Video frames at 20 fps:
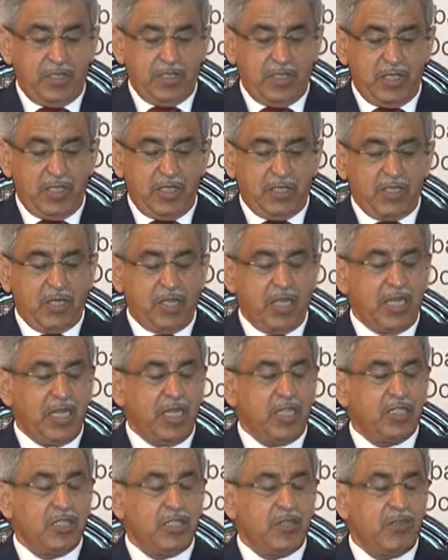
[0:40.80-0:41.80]

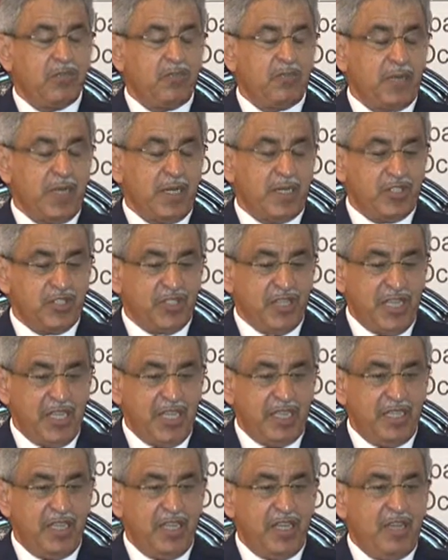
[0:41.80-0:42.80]
Regulation of
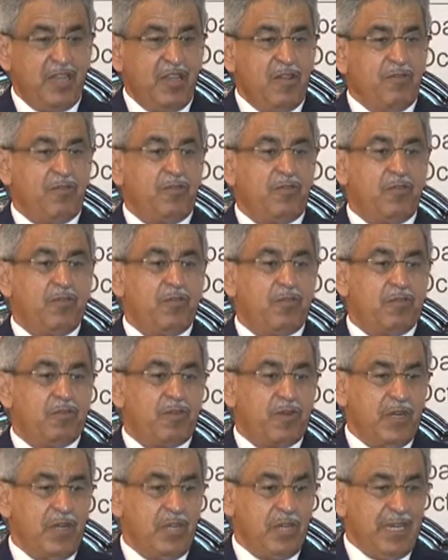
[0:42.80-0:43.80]
Pakistan,
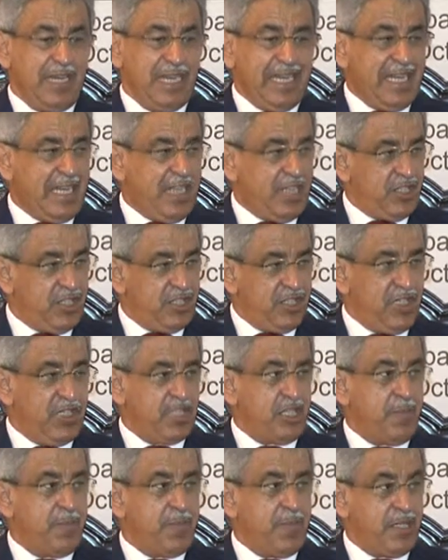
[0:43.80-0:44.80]
for her election
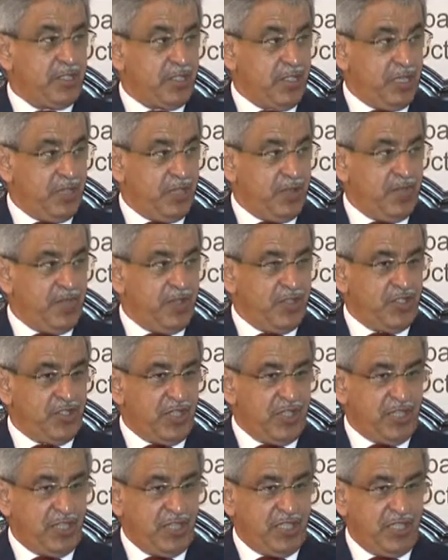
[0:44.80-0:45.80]
as the president of this
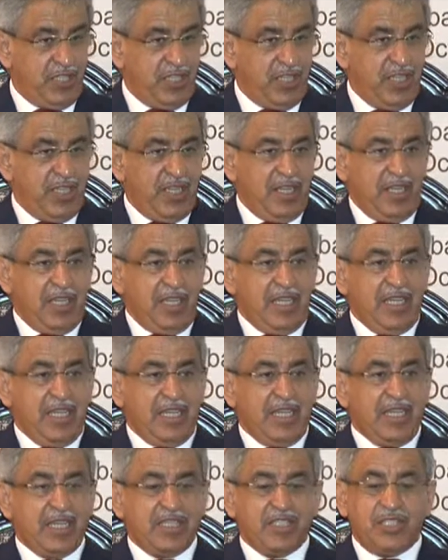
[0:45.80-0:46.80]
session.
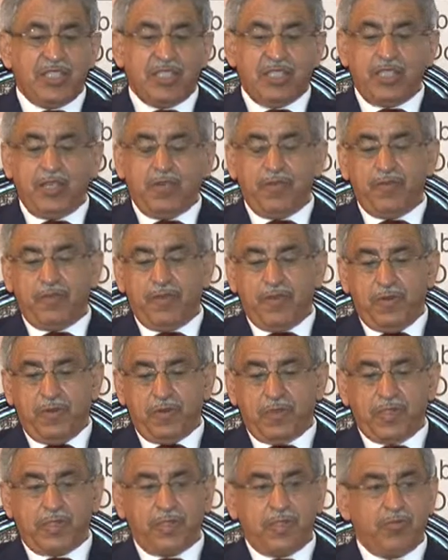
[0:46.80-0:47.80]
Yesterday, of
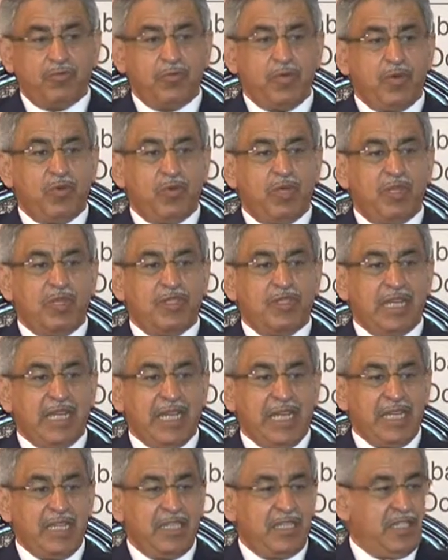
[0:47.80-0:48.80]
course, we were
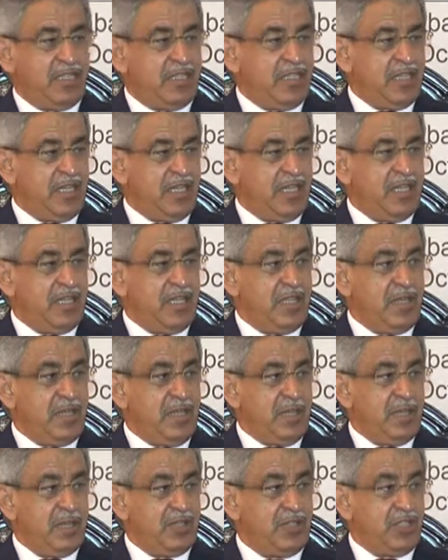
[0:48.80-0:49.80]
delighted that
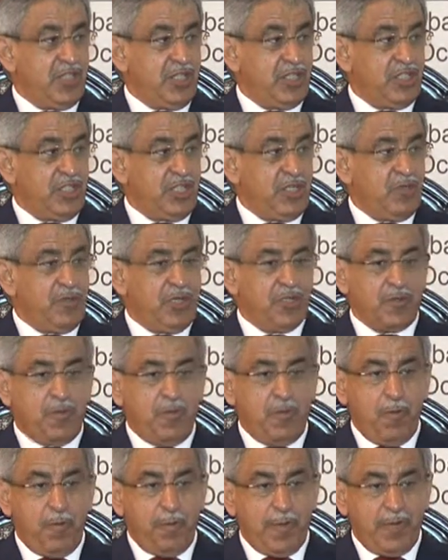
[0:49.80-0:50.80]
the session was
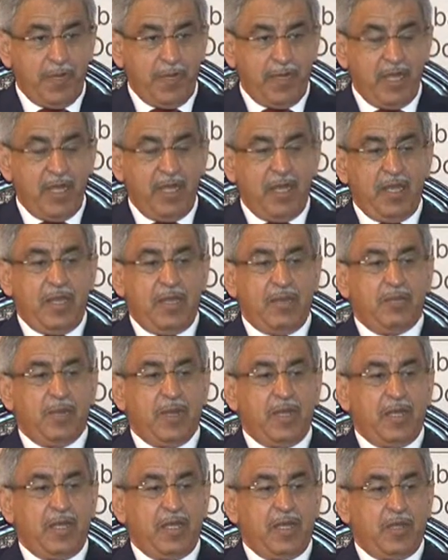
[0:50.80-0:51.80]
opened
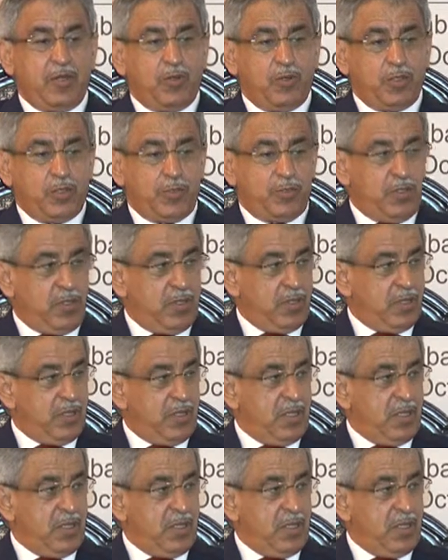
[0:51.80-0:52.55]
by the Honorable